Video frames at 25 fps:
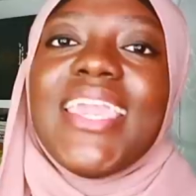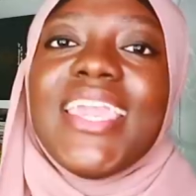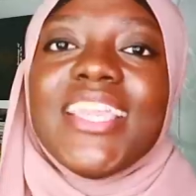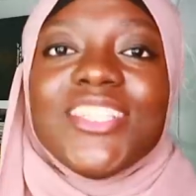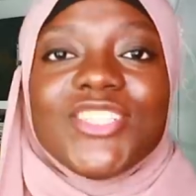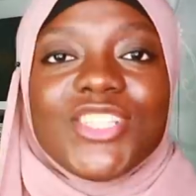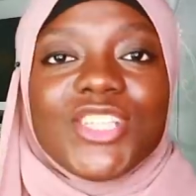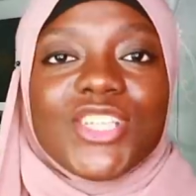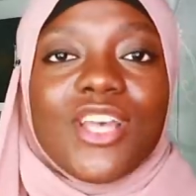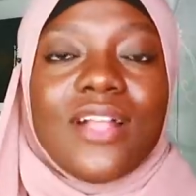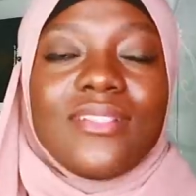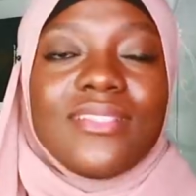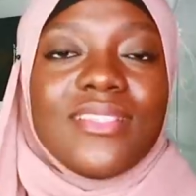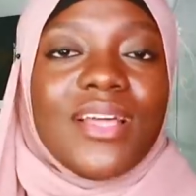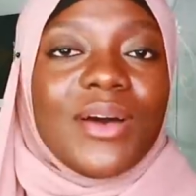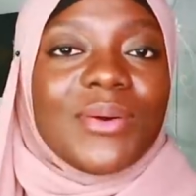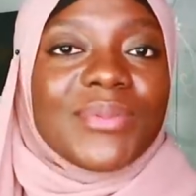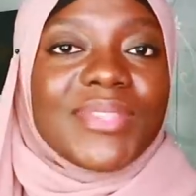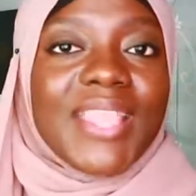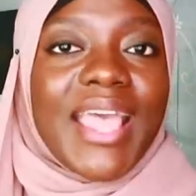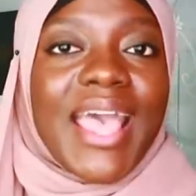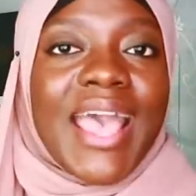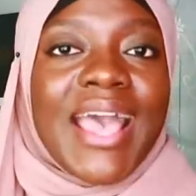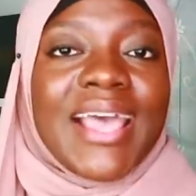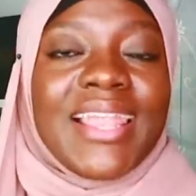
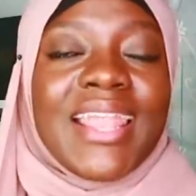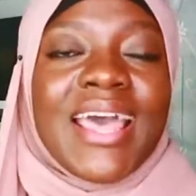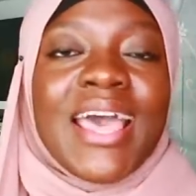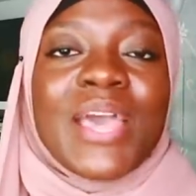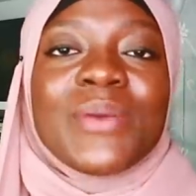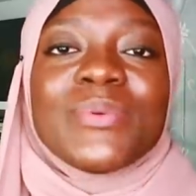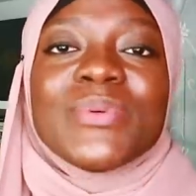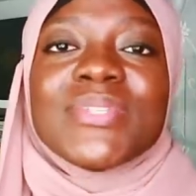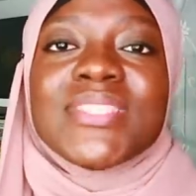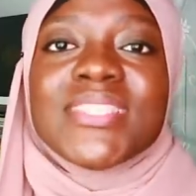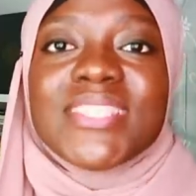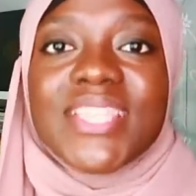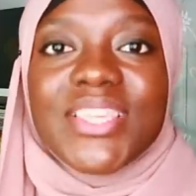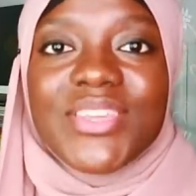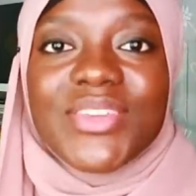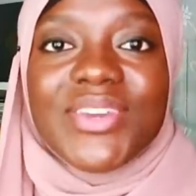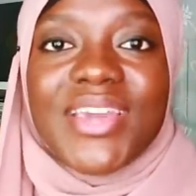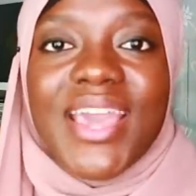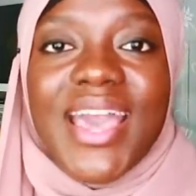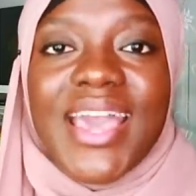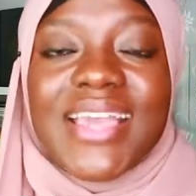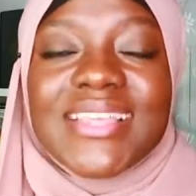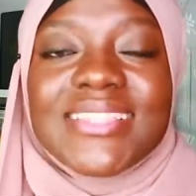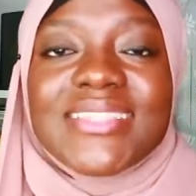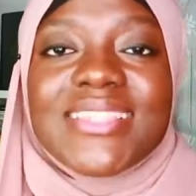inshallah ta'ala i will see
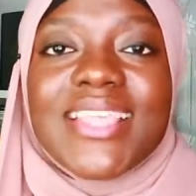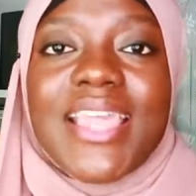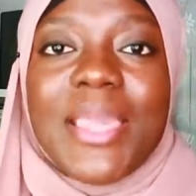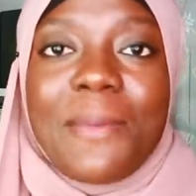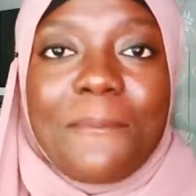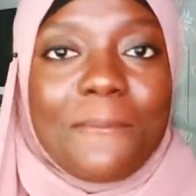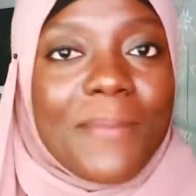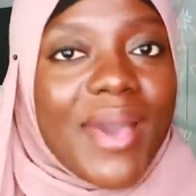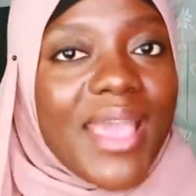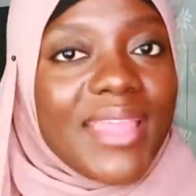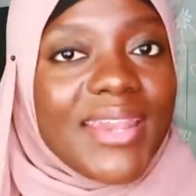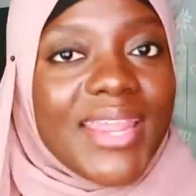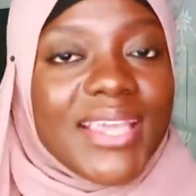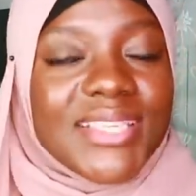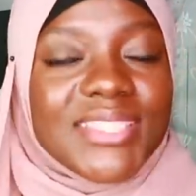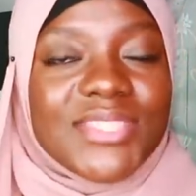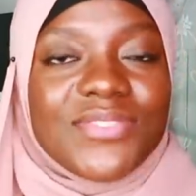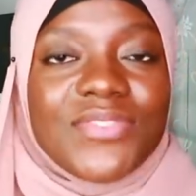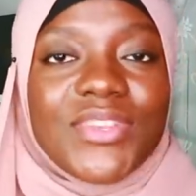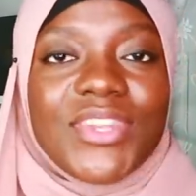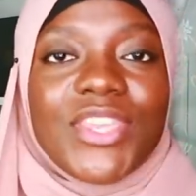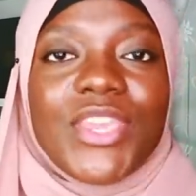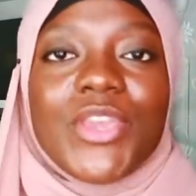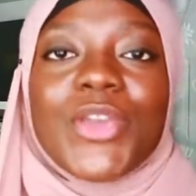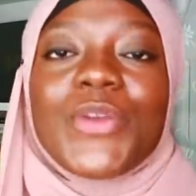you guys in my
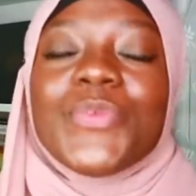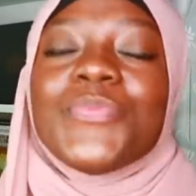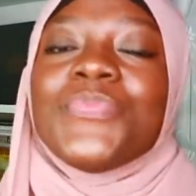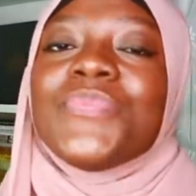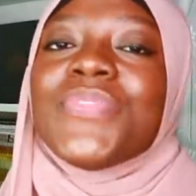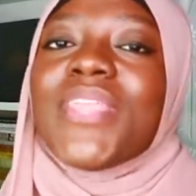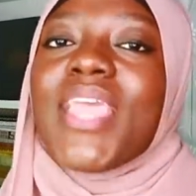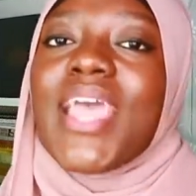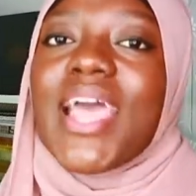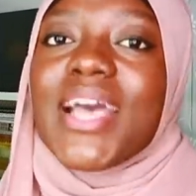next video